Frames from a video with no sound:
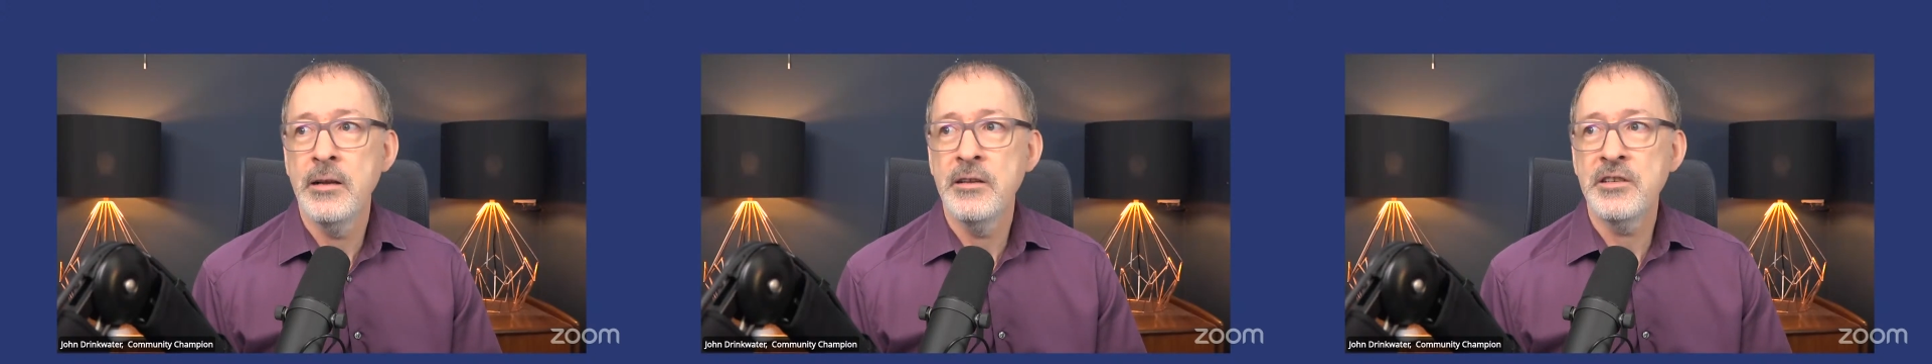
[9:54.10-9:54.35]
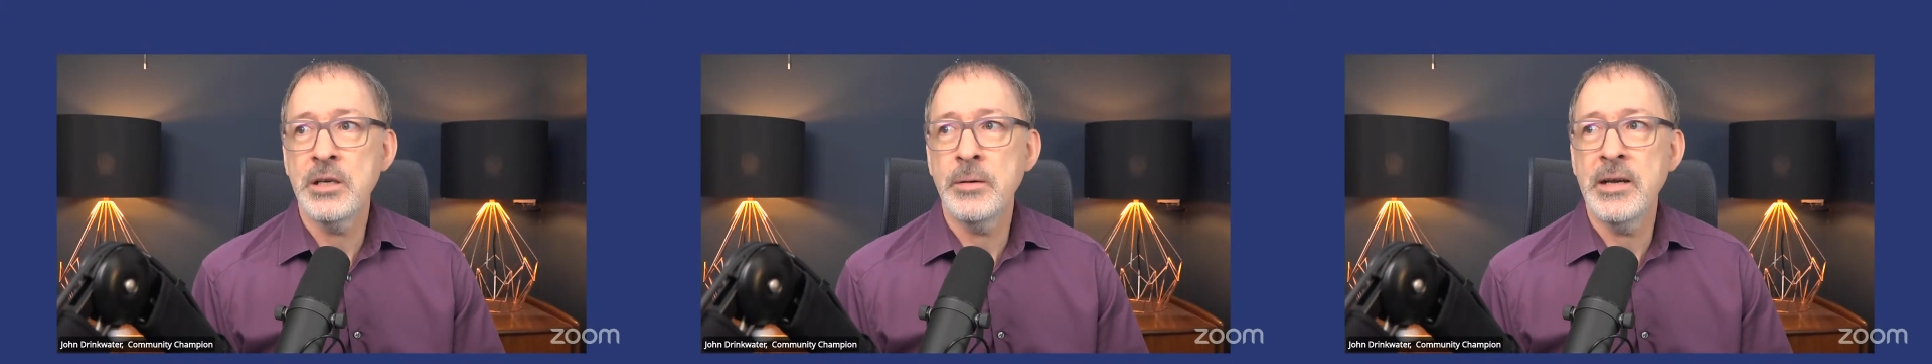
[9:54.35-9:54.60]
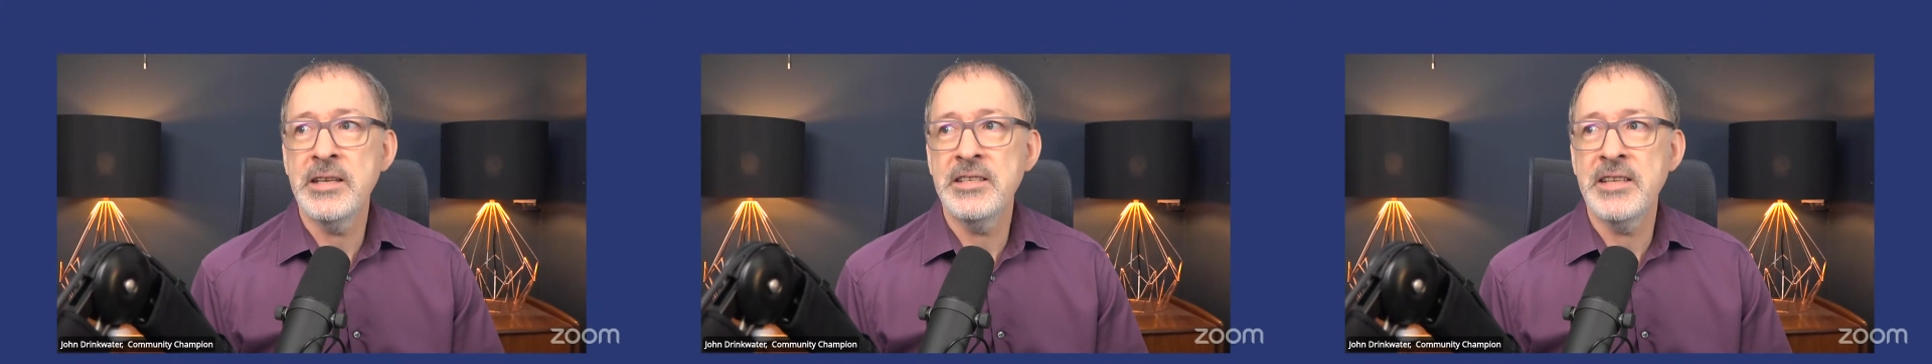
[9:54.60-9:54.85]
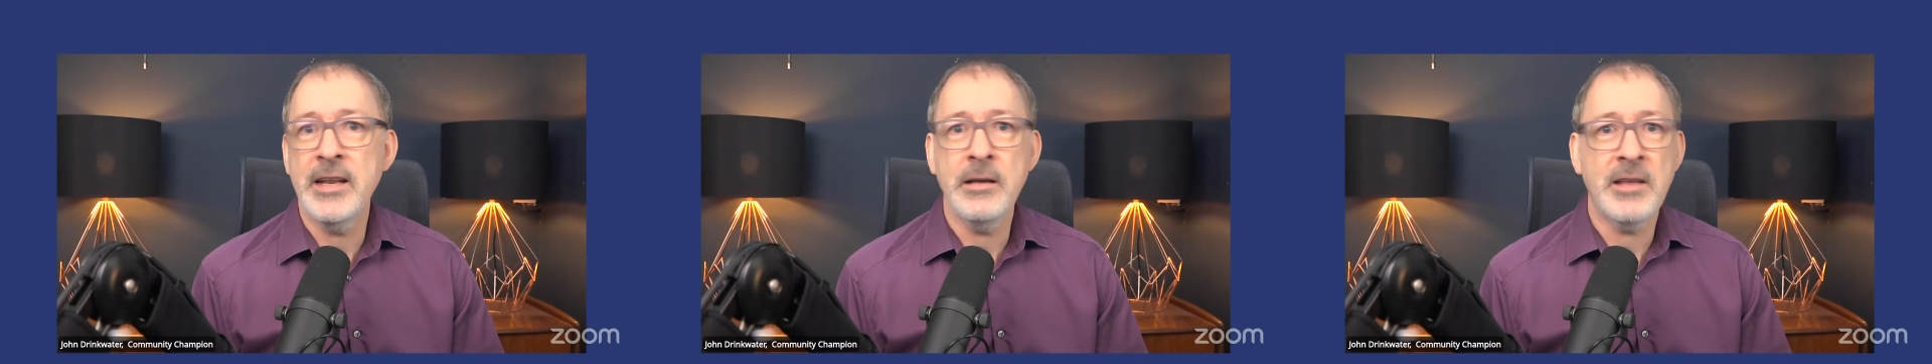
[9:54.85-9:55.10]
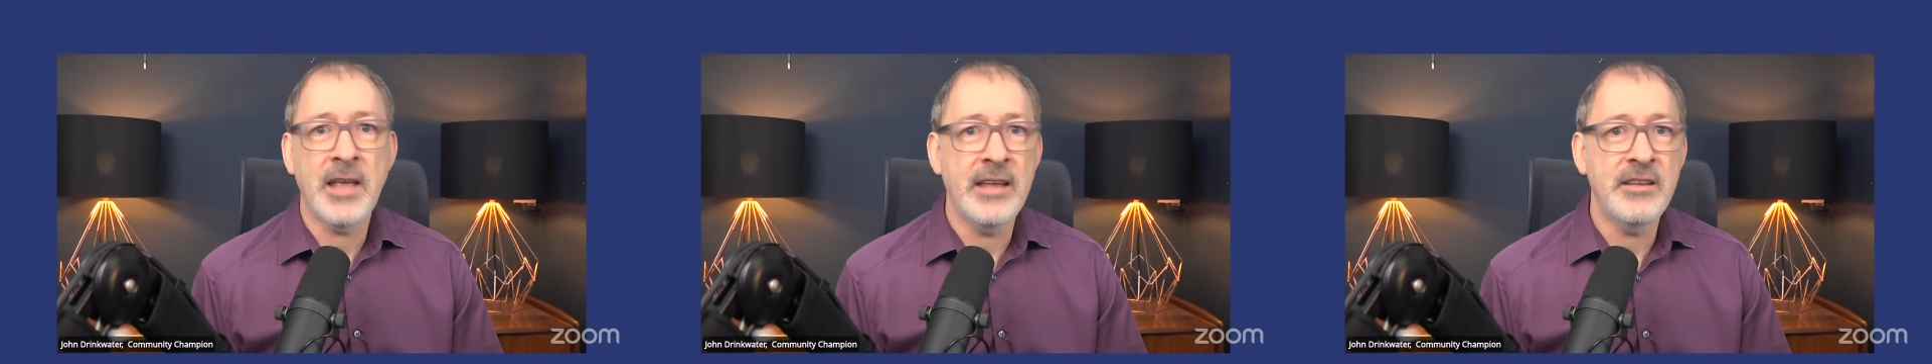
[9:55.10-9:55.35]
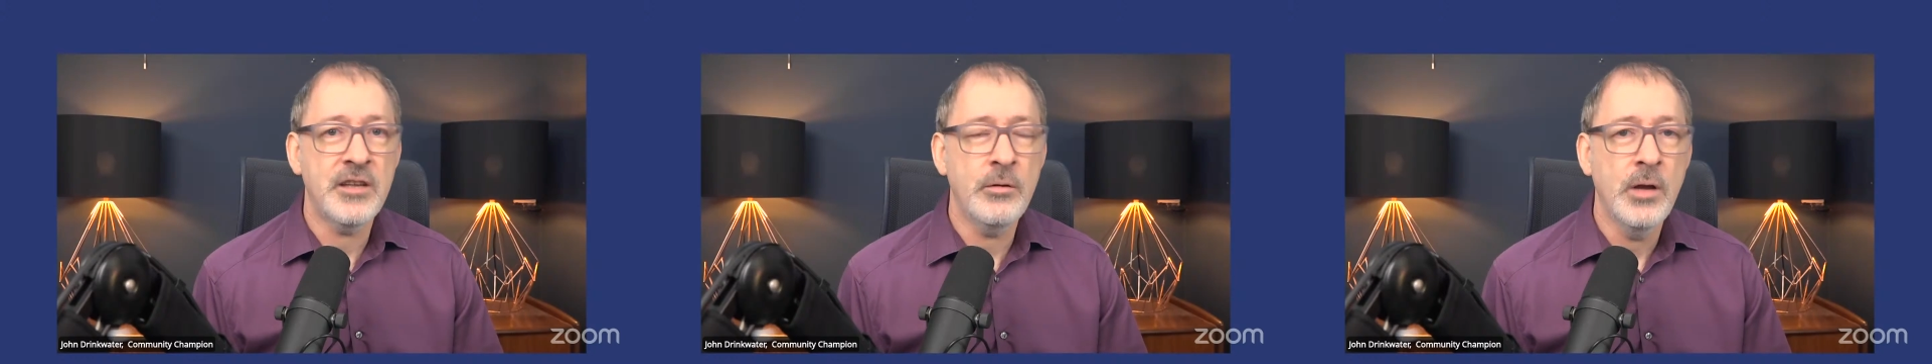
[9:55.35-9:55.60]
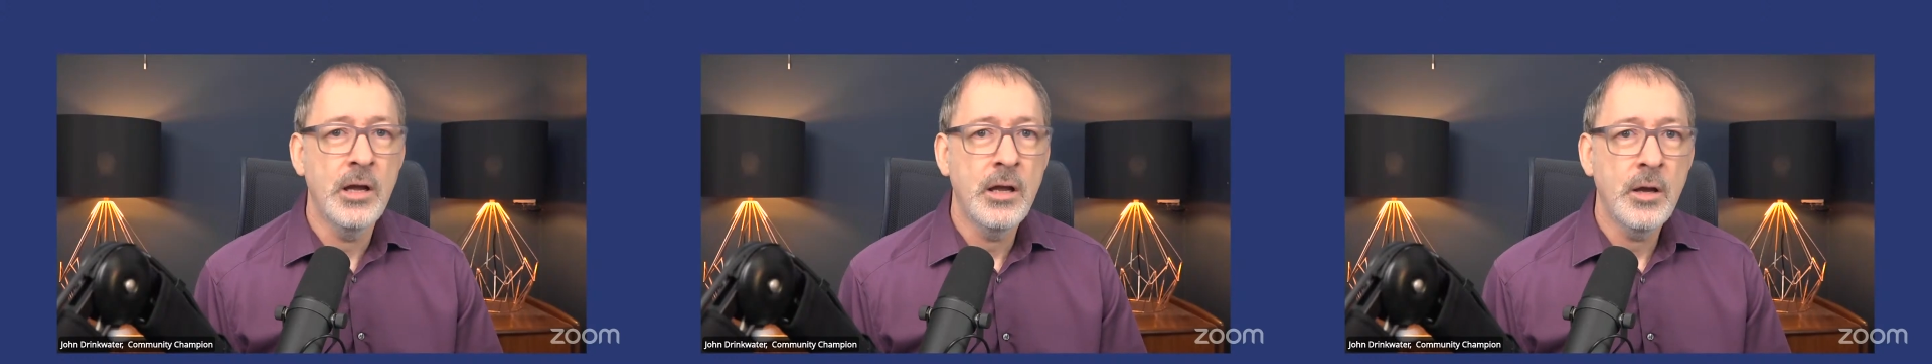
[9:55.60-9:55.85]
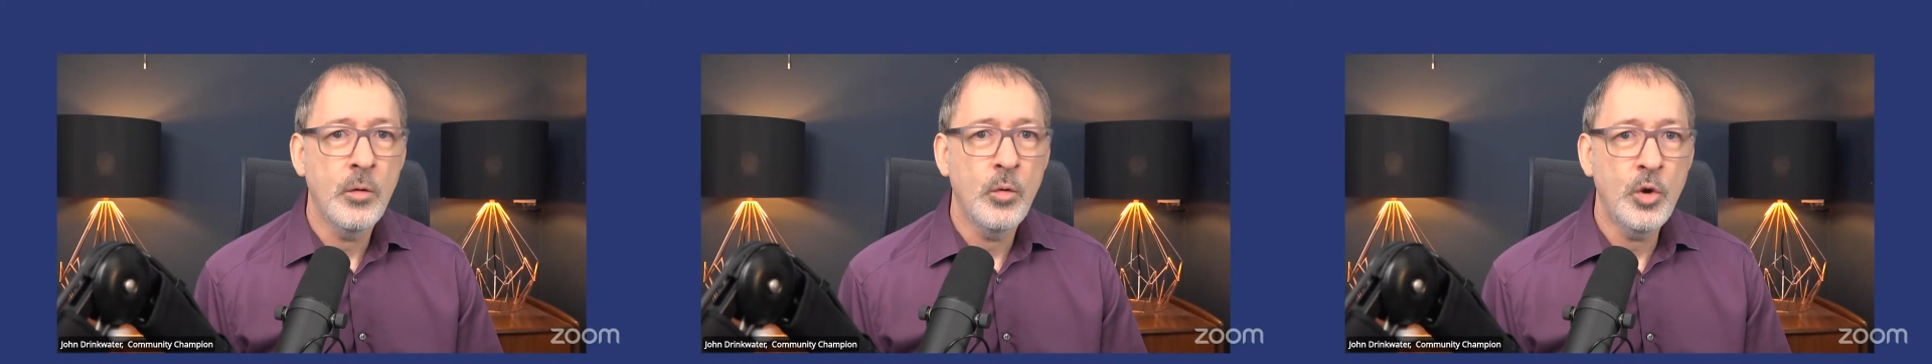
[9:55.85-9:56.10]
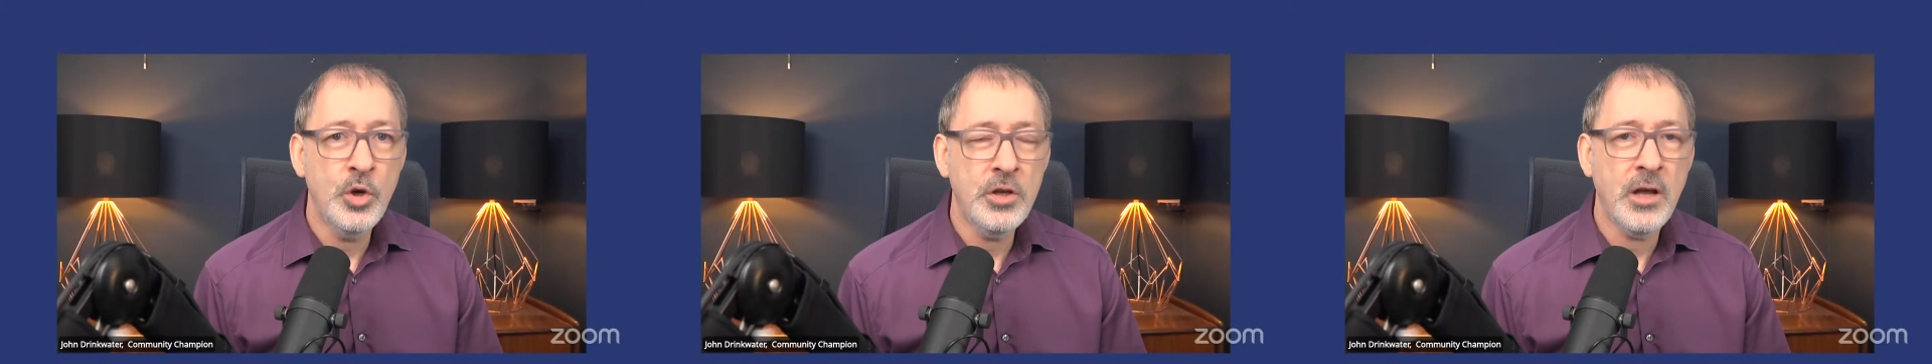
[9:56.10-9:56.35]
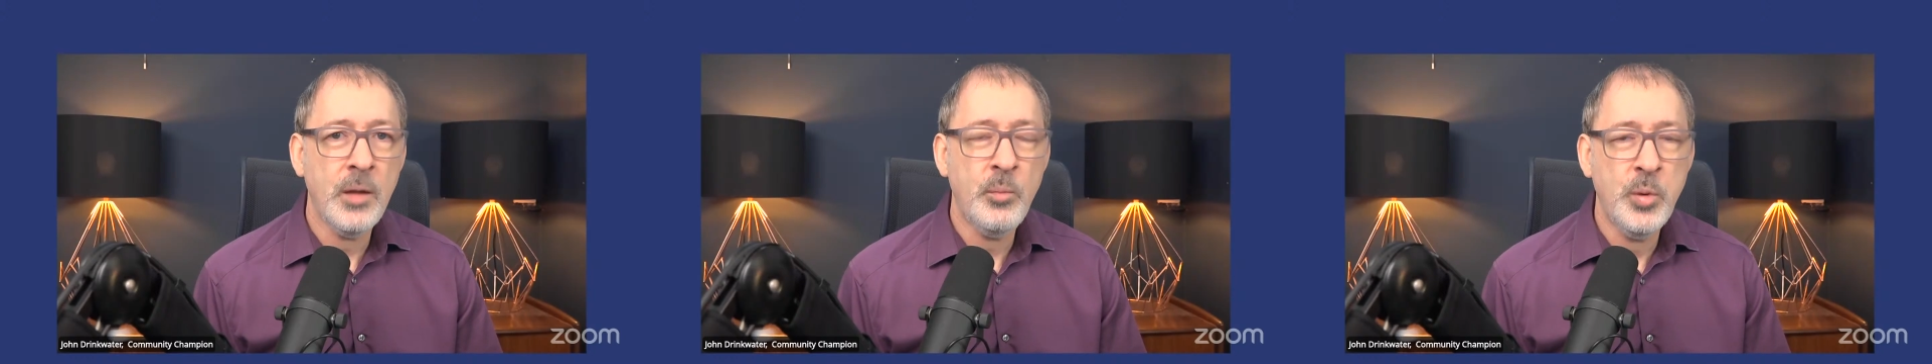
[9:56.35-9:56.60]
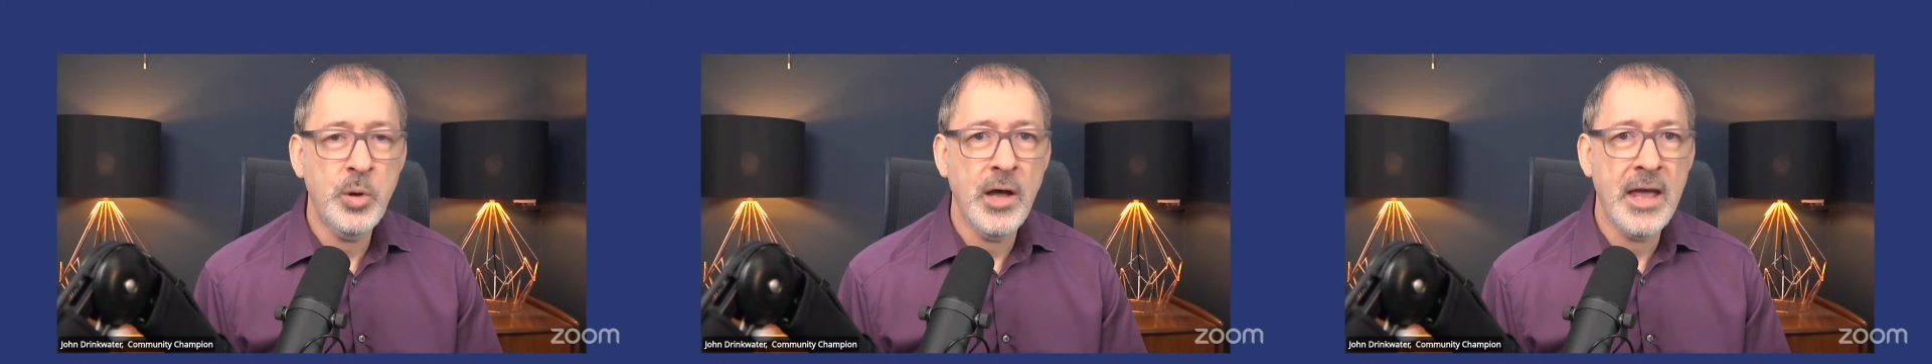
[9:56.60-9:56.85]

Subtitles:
So I said, okay, so could I put